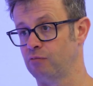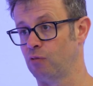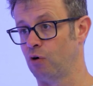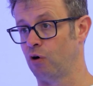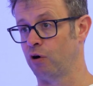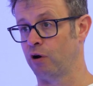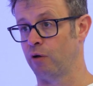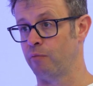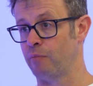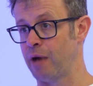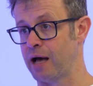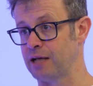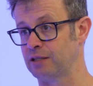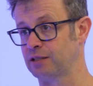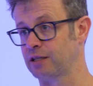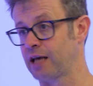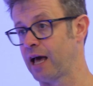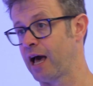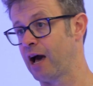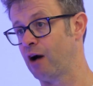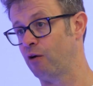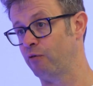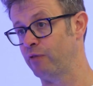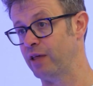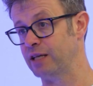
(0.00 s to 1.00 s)
on a mass
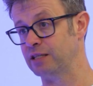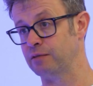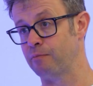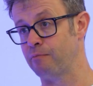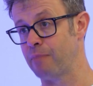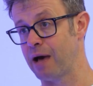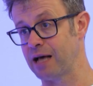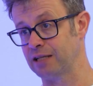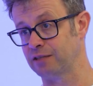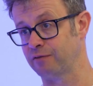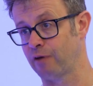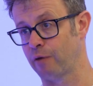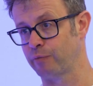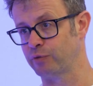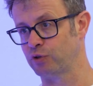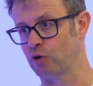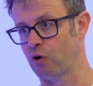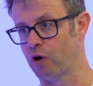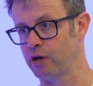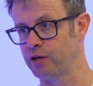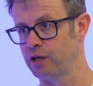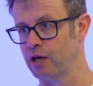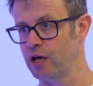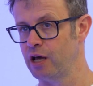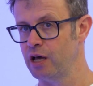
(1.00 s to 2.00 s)
scale and there's a massive
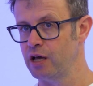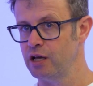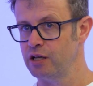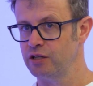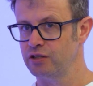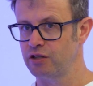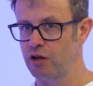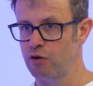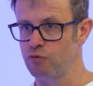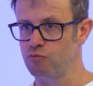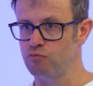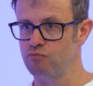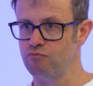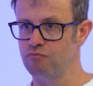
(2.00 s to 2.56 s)
upside. So